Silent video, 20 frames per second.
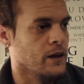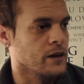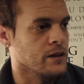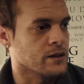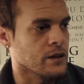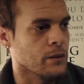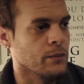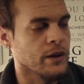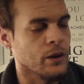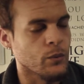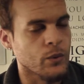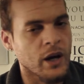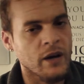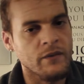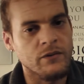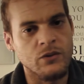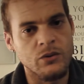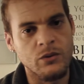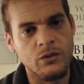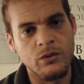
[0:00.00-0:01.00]
It's something that we
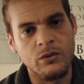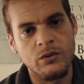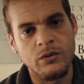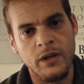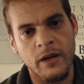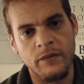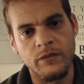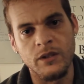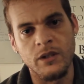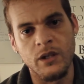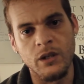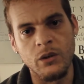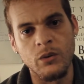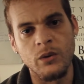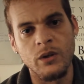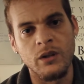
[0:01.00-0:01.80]
have to deal